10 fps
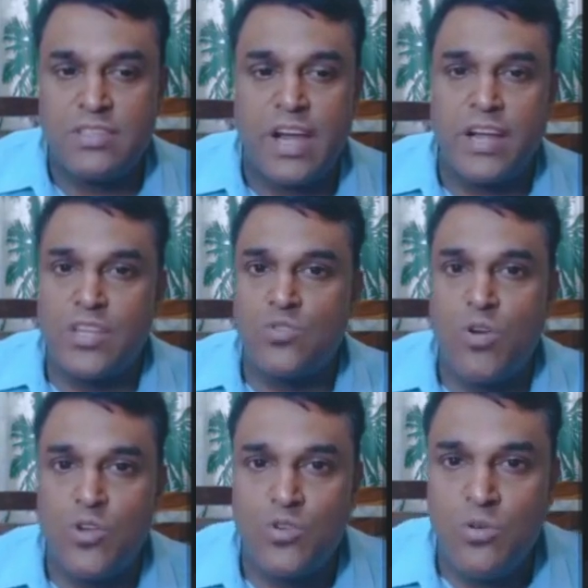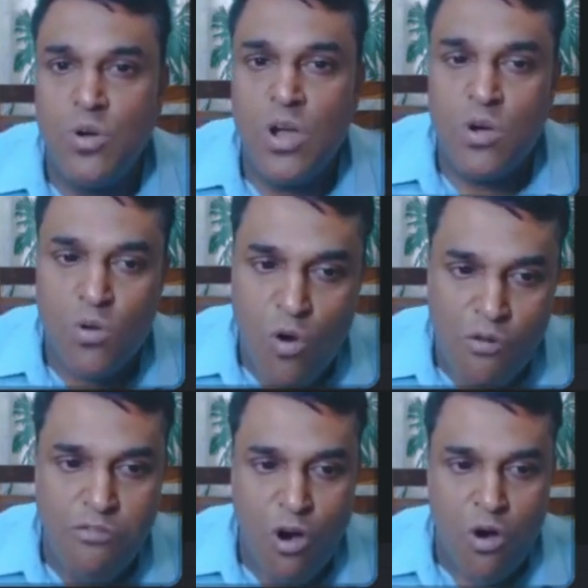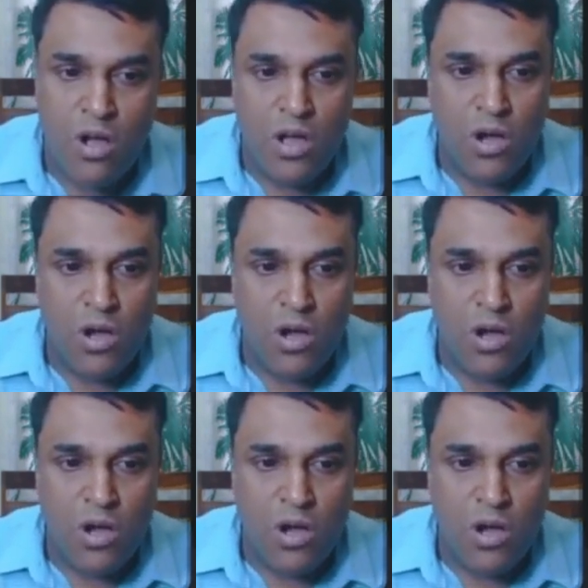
that it is going to go for.